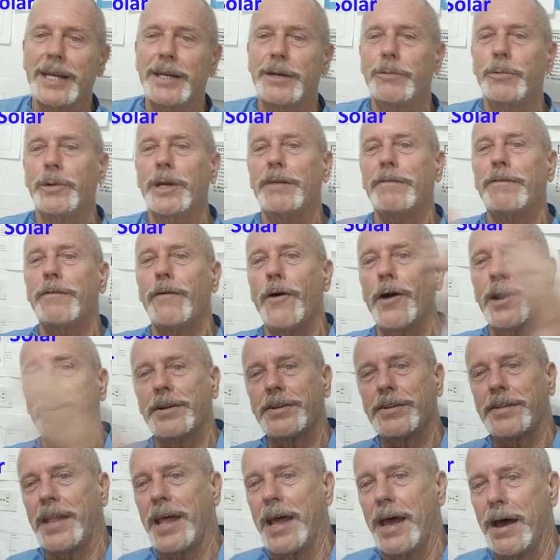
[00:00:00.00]
and we
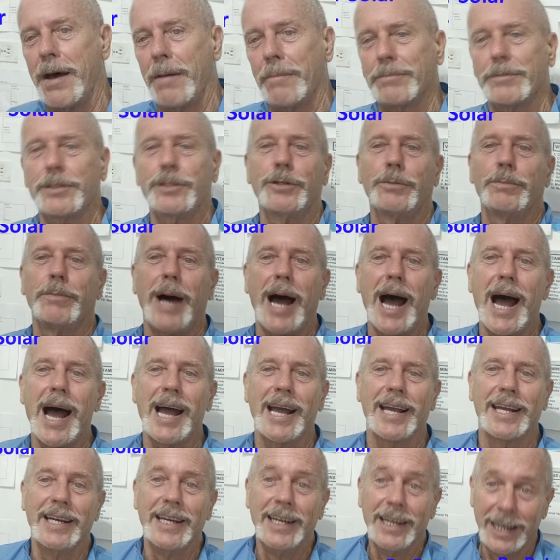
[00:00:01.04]
force them to
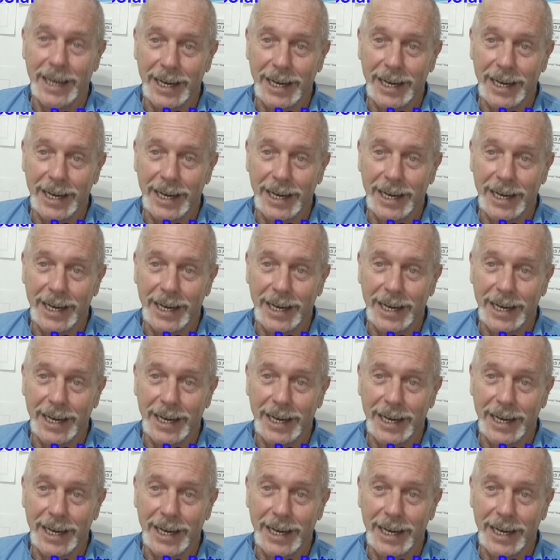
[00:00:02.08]
buy